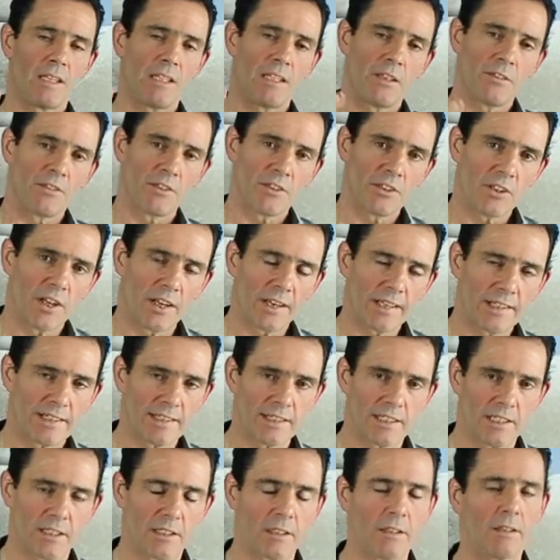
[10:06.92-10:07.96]
Now, if you're not at
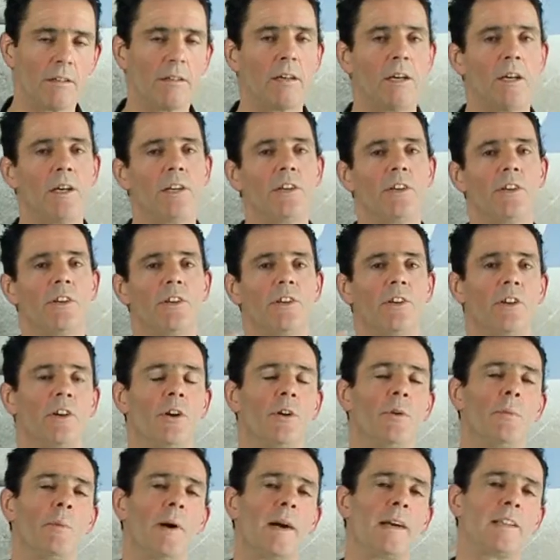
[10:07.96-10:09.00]
0, you can
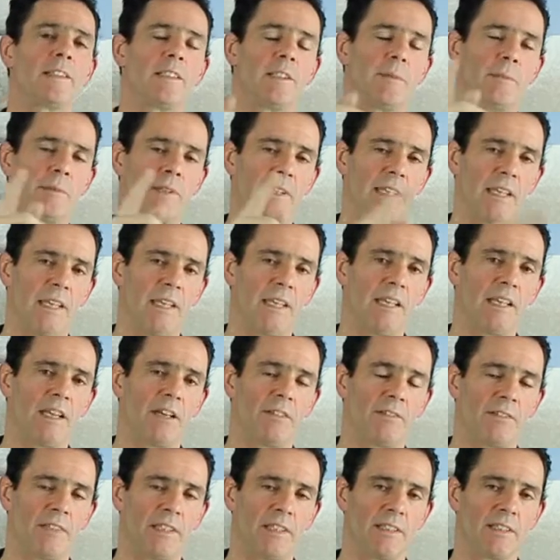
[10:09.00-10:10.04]
go back to the beginning
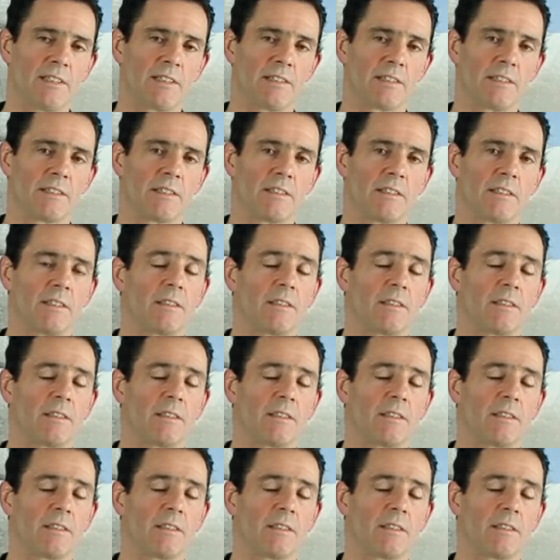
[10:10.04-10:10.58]
of this